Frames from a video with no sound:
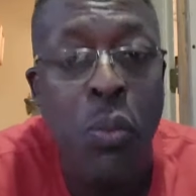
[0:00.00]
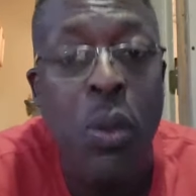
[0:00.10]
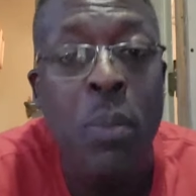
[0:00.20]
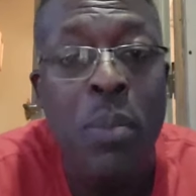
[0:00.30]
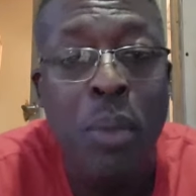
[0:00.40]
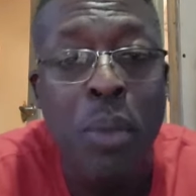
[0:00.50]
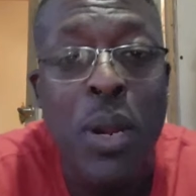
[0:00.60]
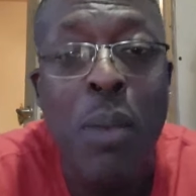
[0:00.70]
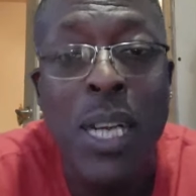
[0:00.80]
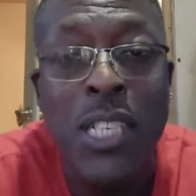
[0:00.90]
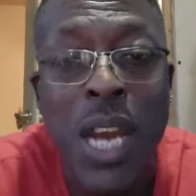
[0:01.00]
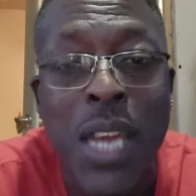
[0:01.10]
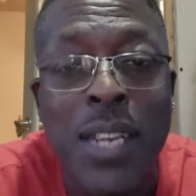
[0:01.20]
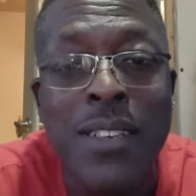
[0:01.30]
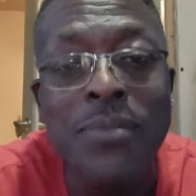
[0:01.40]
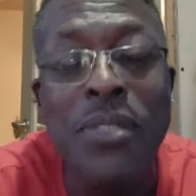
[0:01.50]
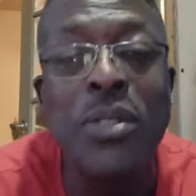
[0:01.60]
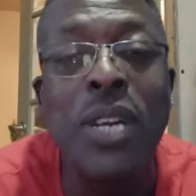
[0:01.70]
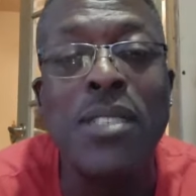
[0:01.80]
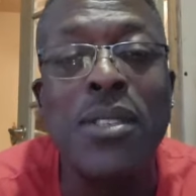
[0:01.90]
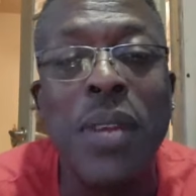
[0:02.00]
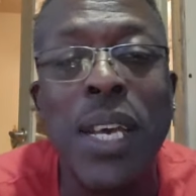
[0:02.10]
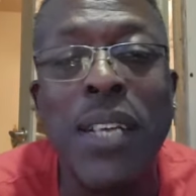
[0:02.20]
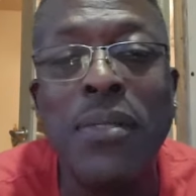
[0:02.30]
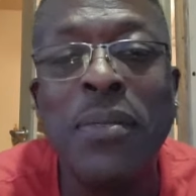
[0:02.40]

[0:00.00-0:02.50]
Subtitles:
We've been bought out by China. Did you guys know that?